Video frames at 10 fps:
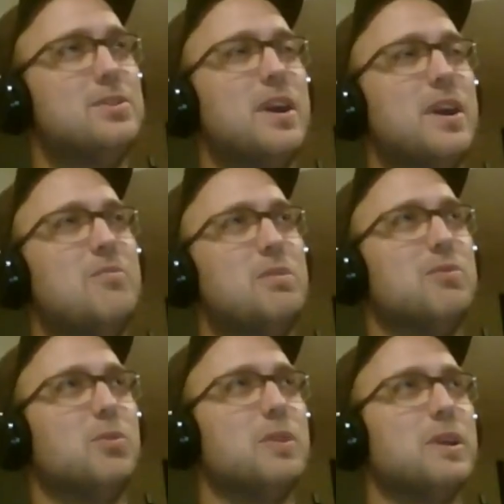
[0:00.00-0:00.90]
you have
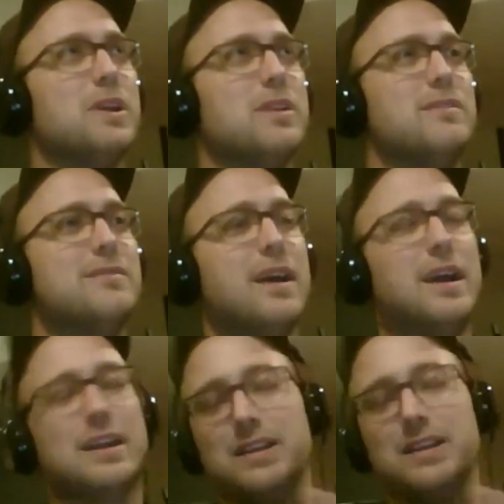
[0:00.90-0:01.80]
before that?
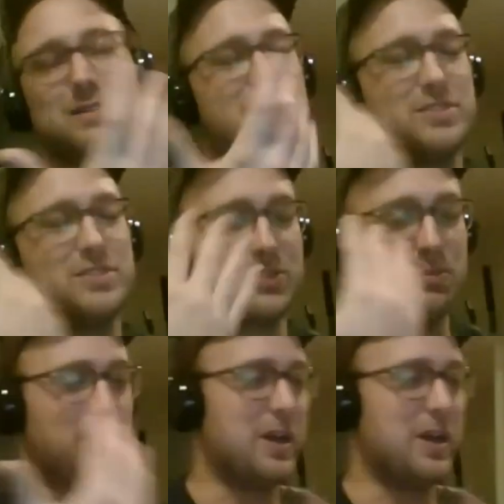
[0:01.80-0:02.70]
It slipped my mind.